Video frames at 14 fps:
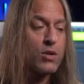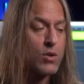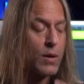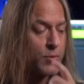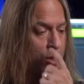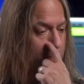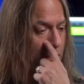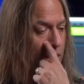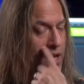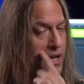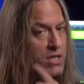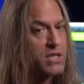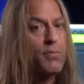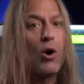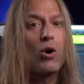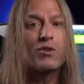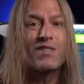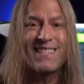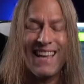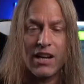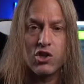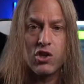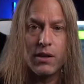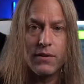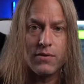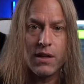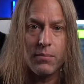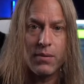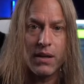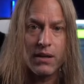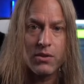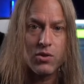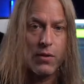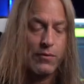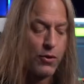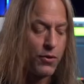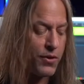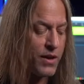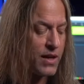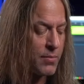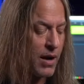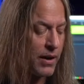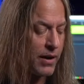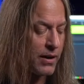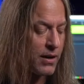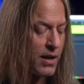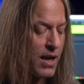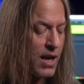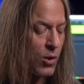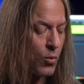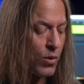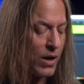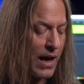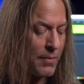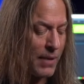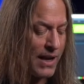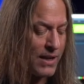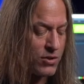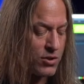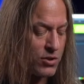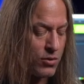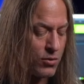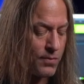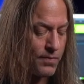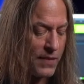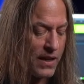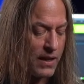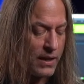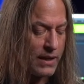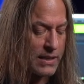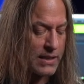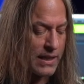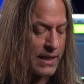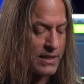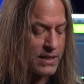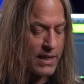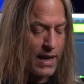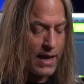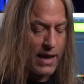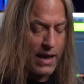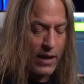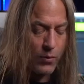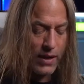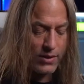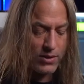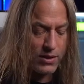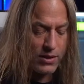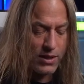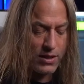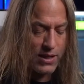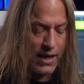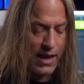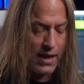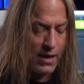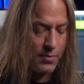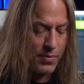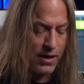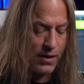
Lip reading: So I'm just playing a small section of something. So if you think about it, what I might do is, let's say I went to this A up